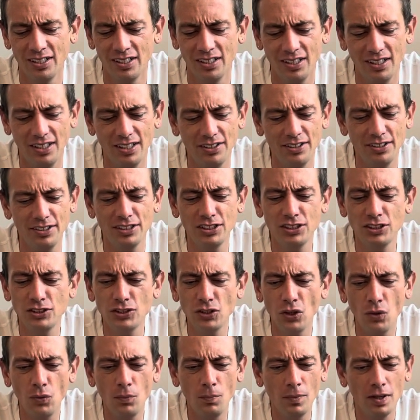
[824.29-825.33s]
There is
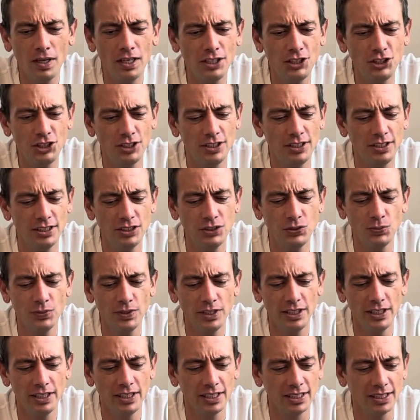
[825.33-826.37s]
so much in this
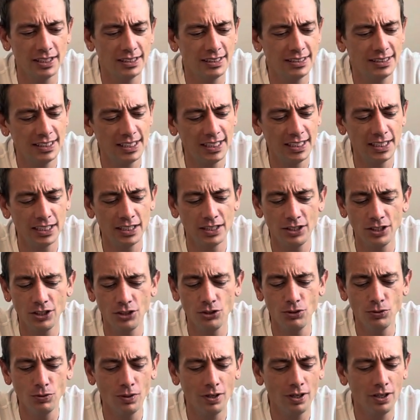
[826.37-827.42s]
reading that's saying
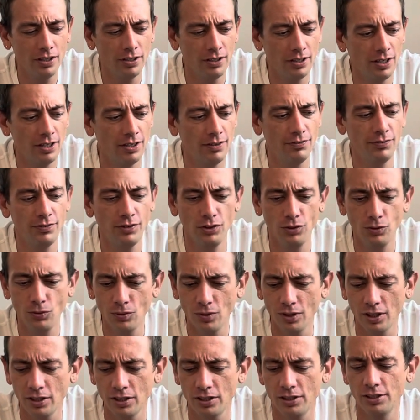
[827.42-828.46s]
you are enough, you
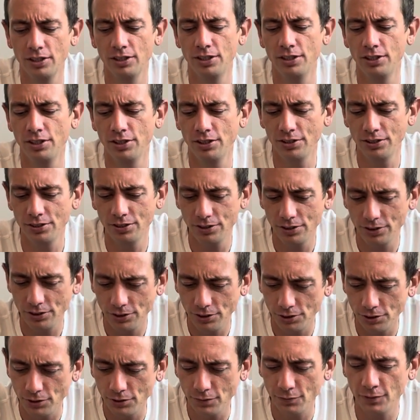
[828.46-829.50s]
are good,
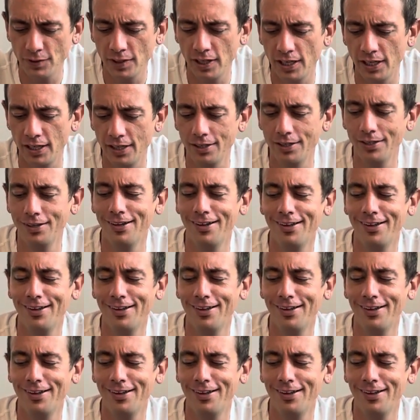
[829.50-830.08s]
you're fine.